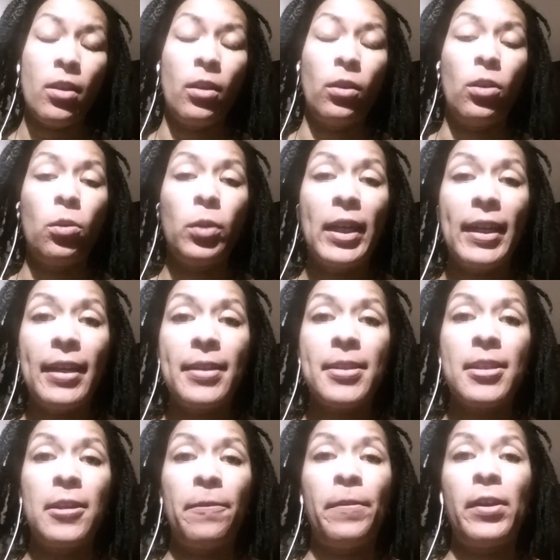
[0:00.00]
the
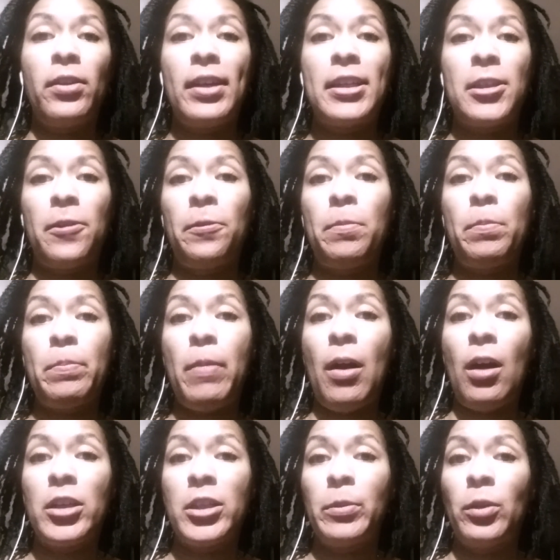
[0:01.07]
loneliness, the feelings of
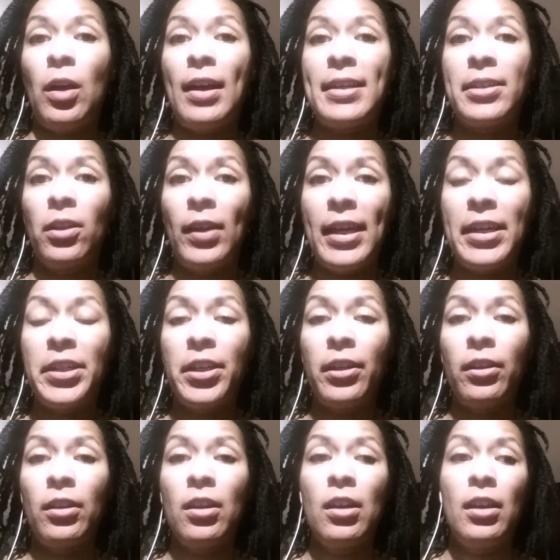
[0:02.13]
possible
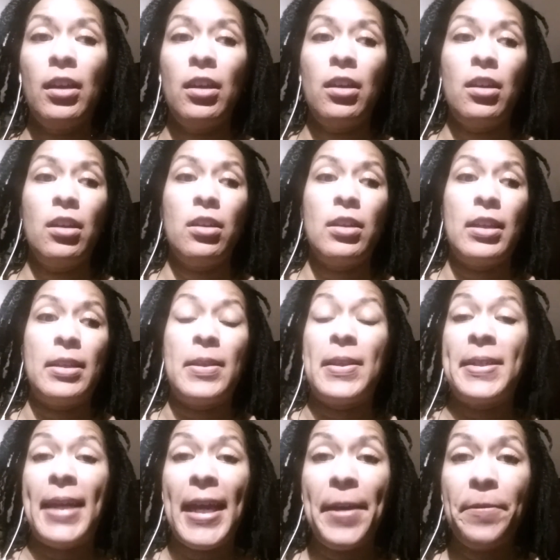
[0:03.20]
isolation,
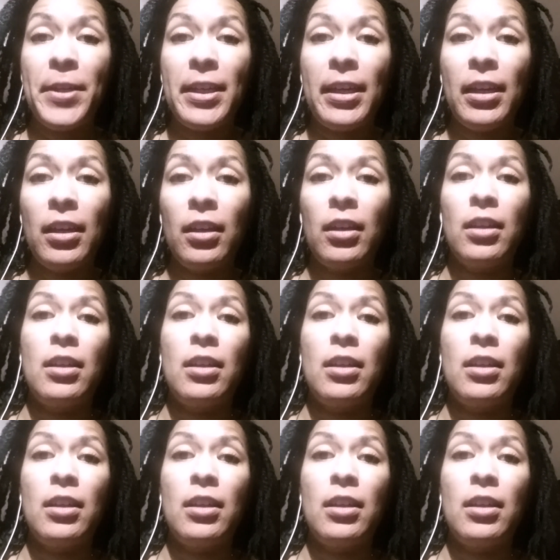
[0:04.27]
safety,